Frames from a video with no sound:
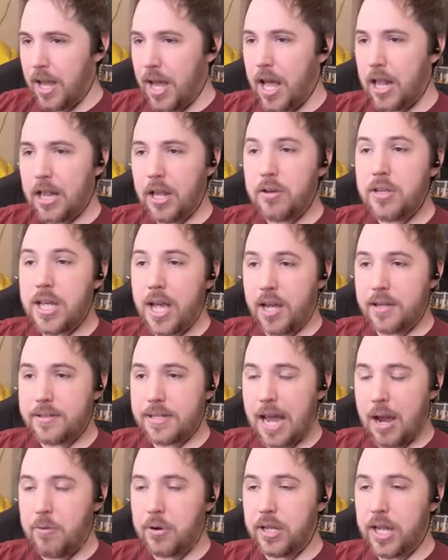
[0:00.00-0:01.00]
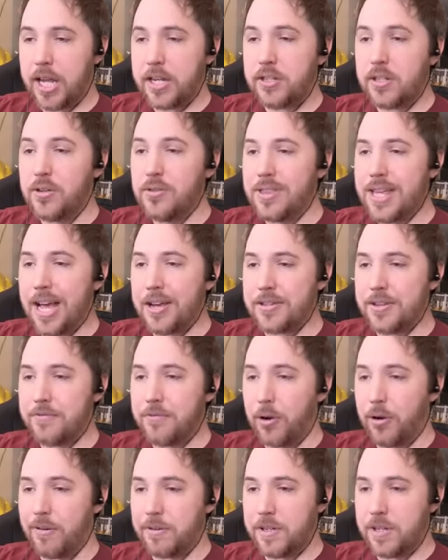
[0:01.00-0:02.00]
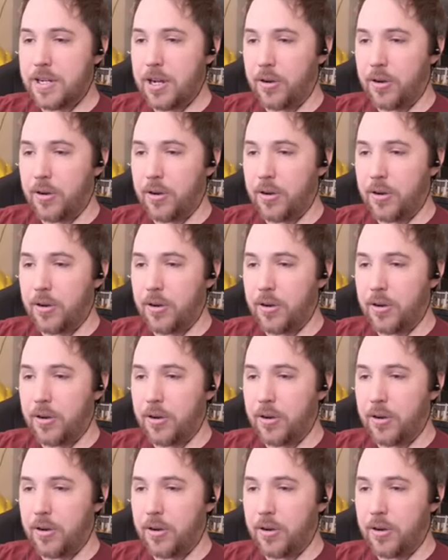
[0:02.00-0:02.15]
Hello, yes, I would like 2,400